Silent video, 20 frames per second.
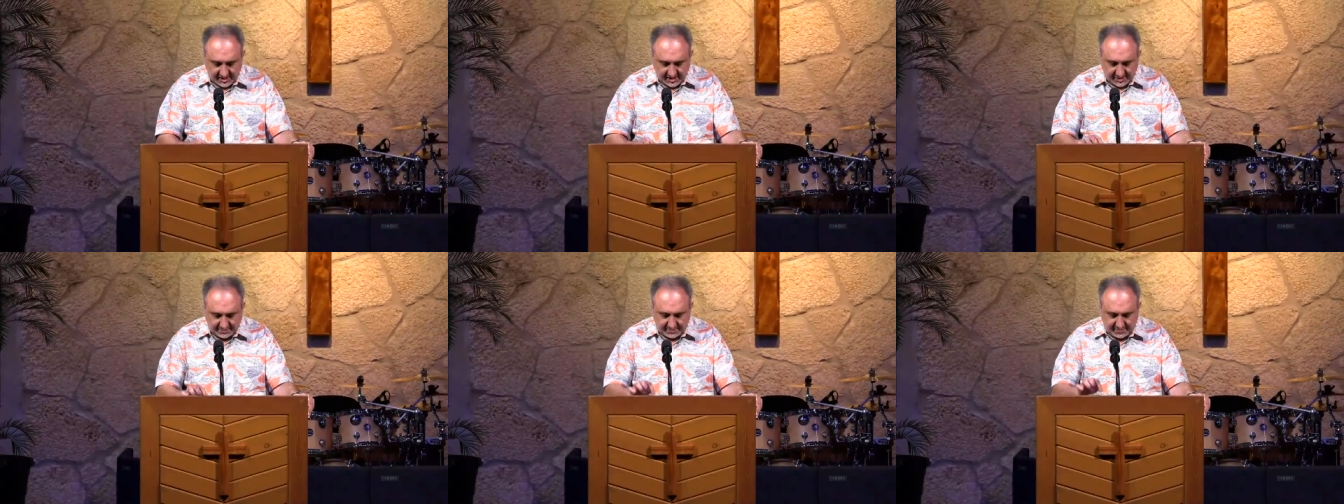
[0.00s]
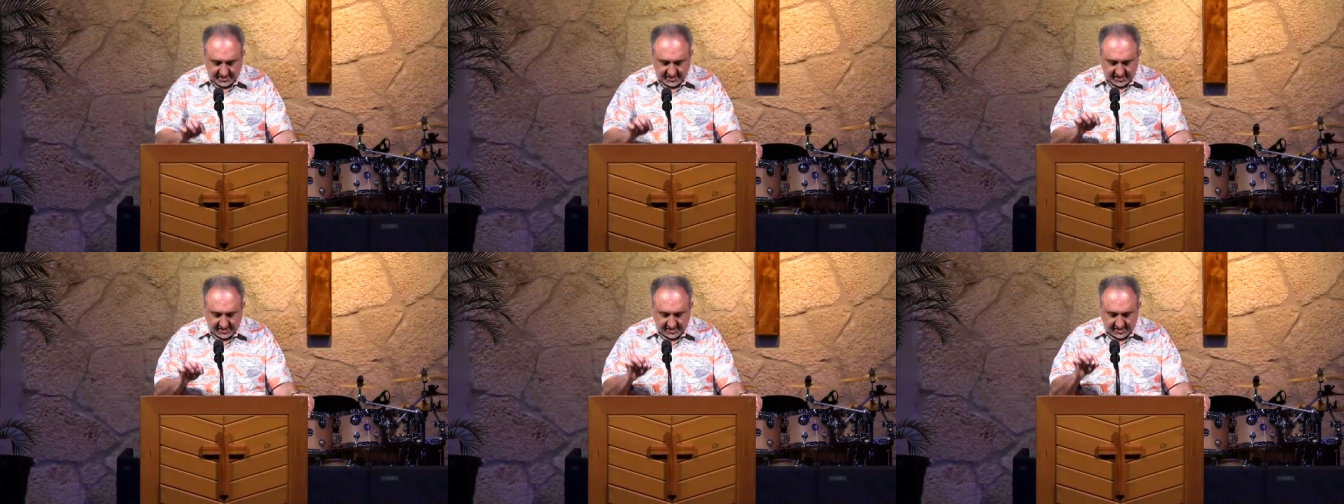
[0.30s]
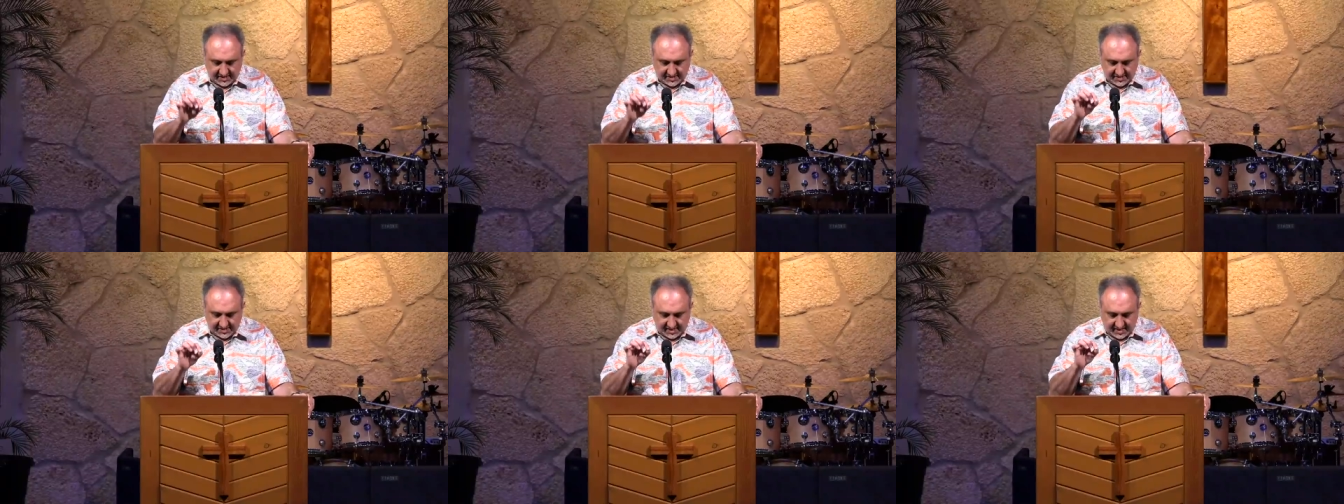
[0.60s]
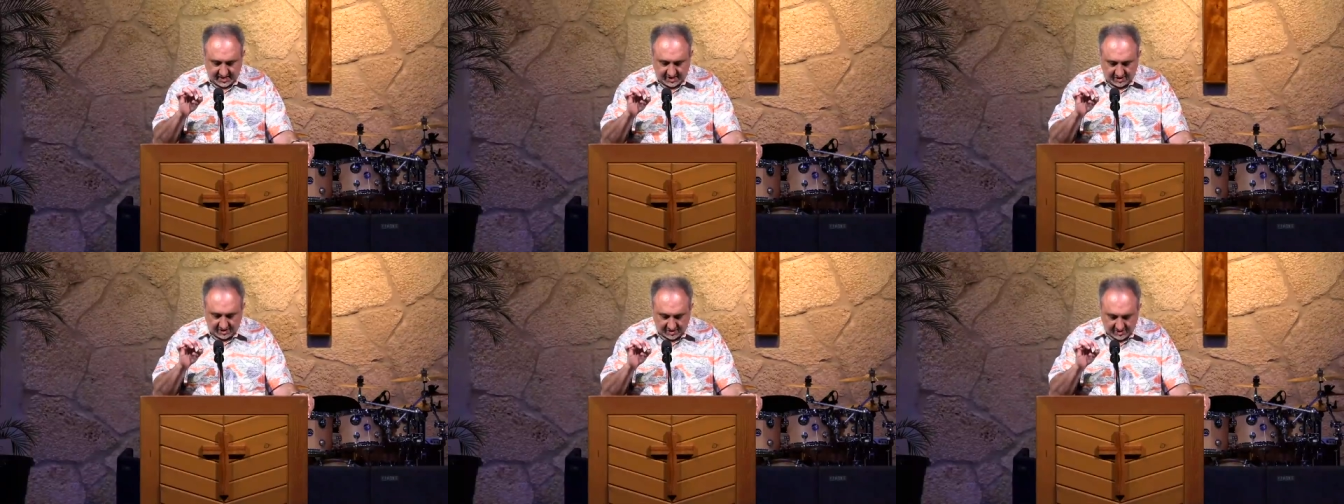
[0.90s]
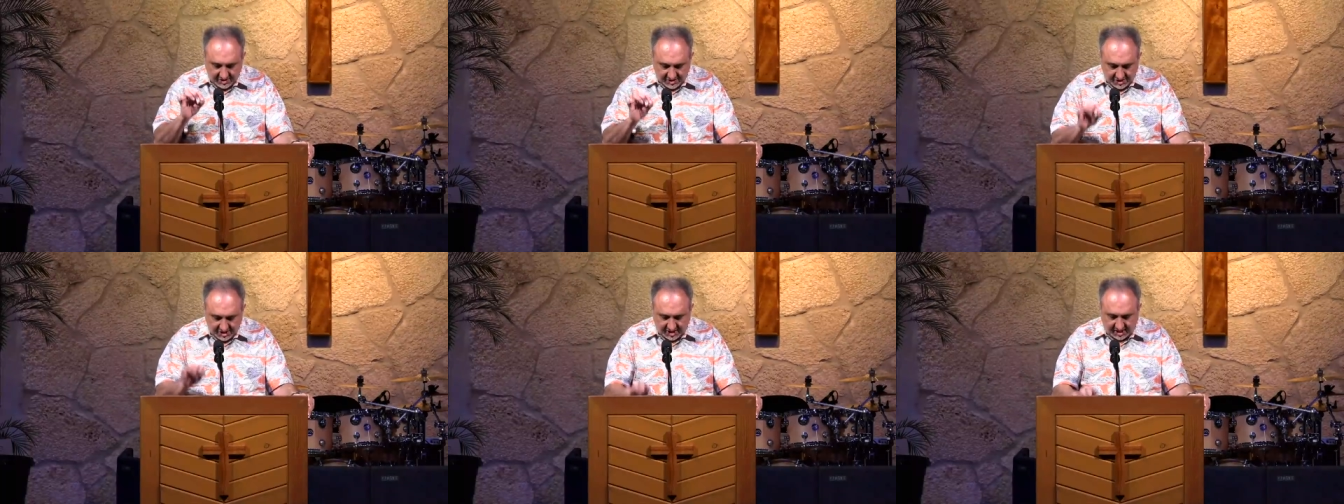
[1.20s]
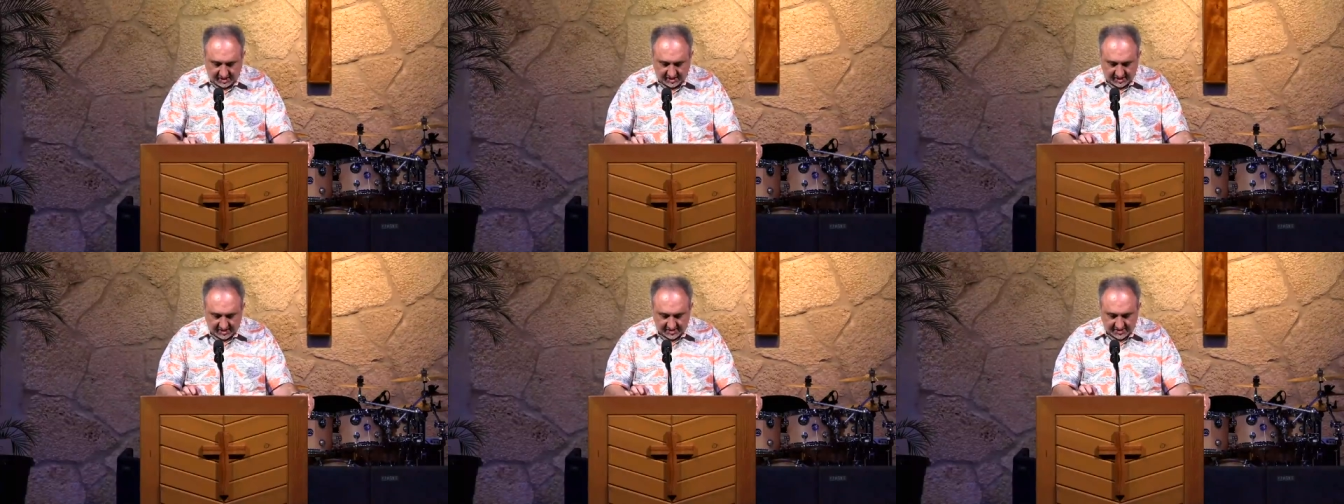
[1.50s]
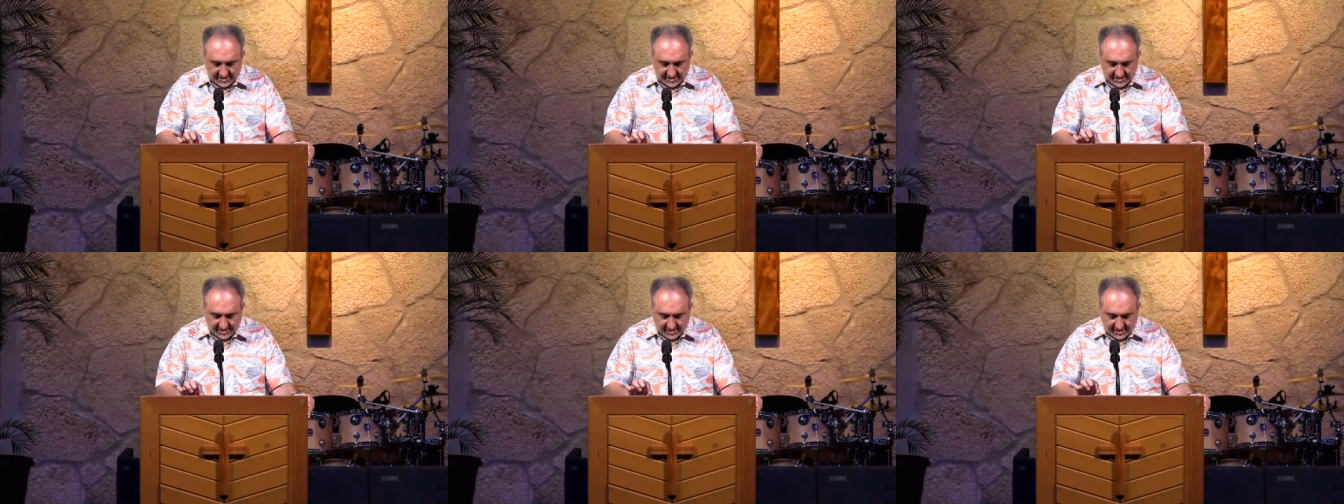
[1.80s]
it's because they are
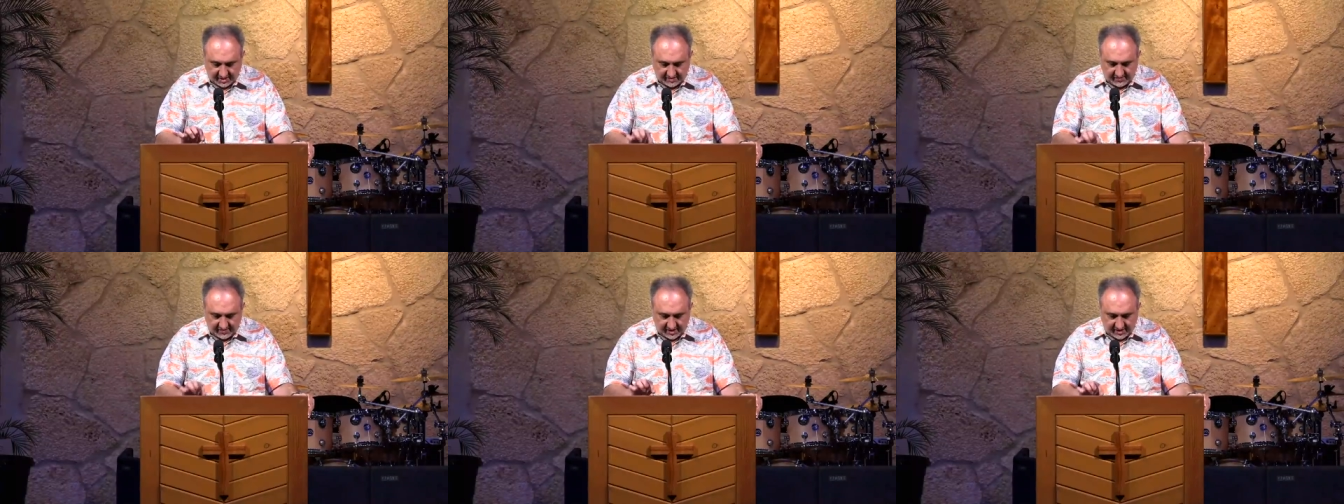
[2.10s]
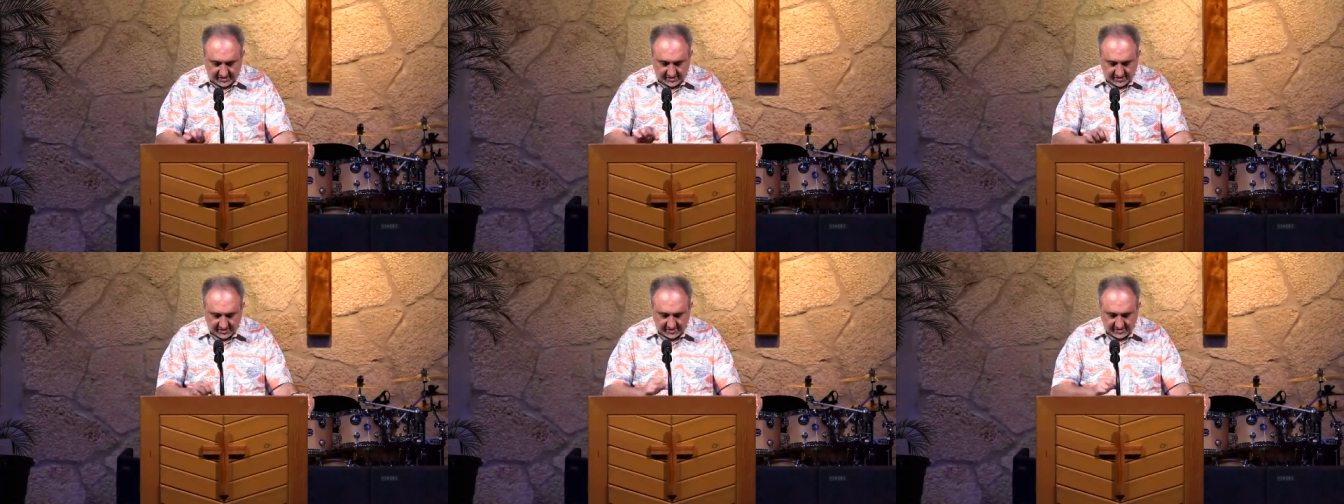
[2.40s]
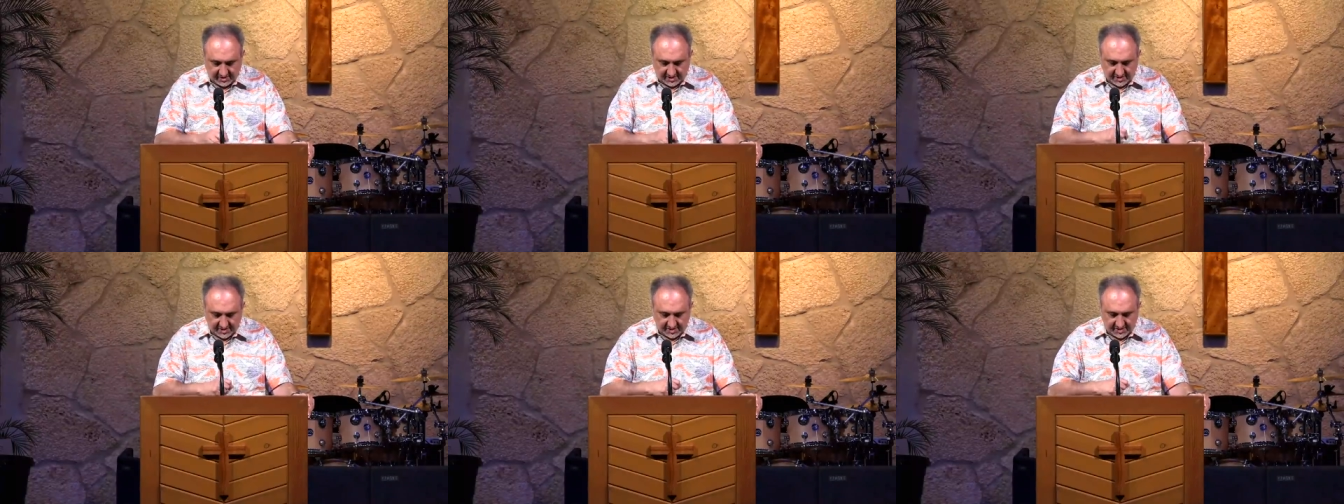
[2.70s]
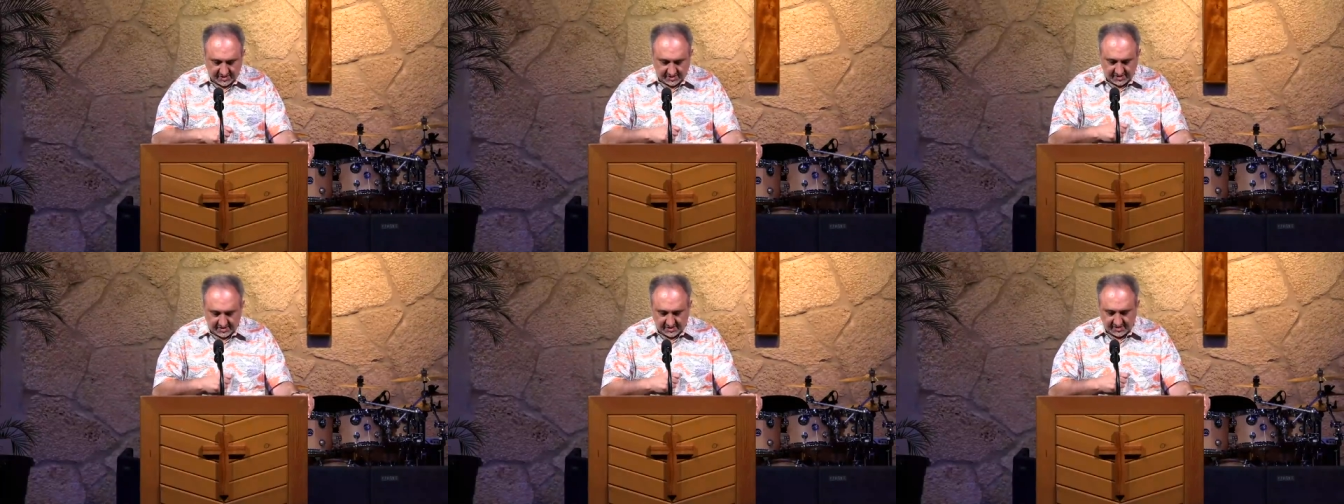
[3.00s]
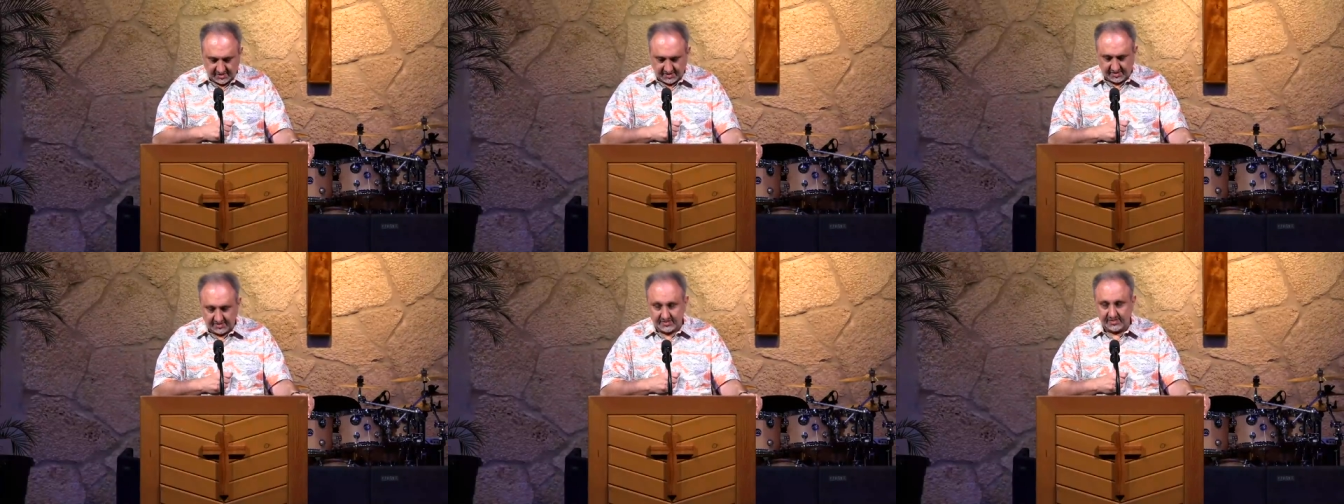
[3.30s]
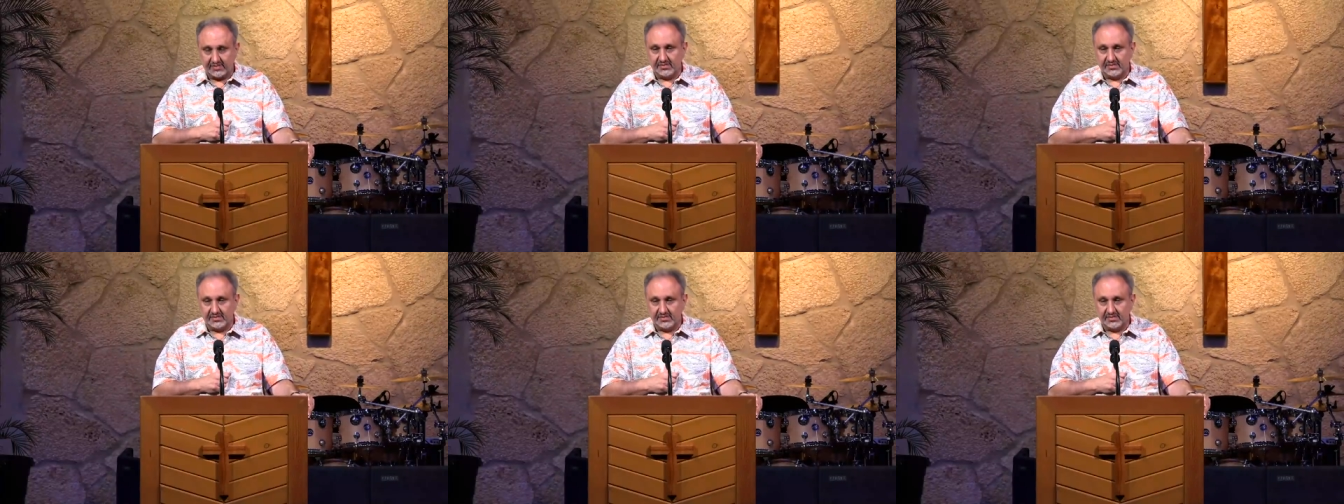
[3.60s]
jealous of other Christians.